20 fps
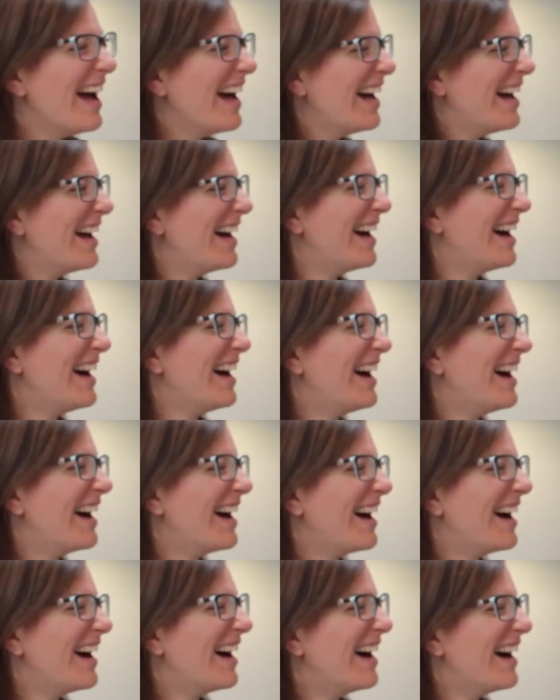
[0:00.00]

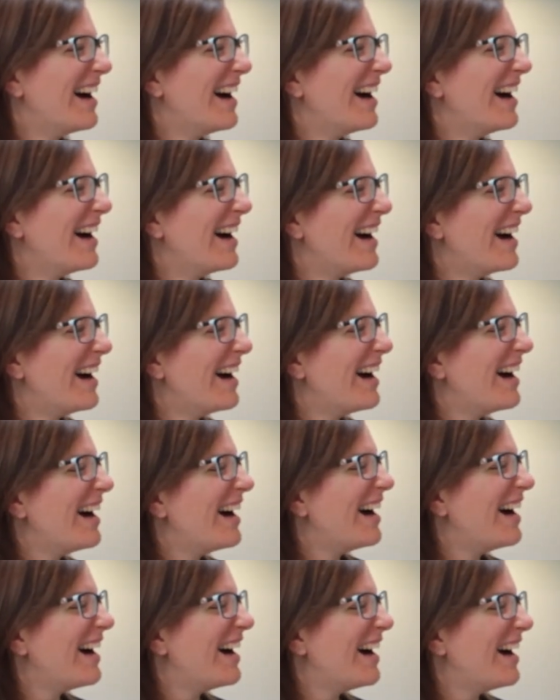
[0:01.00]

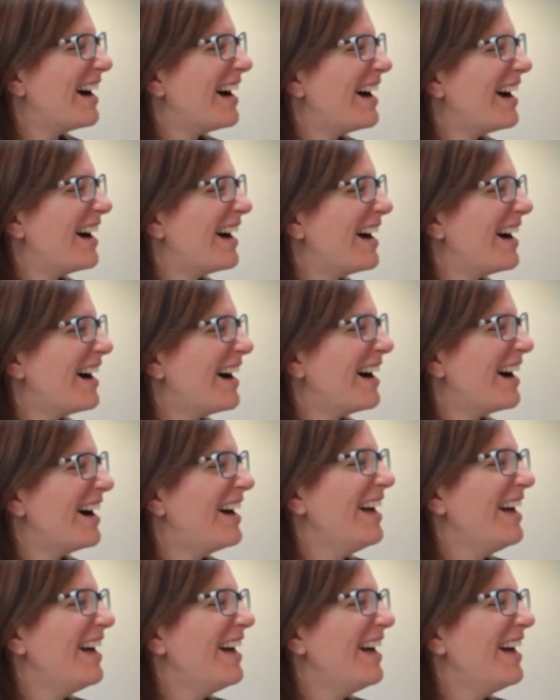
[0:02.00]
(silent)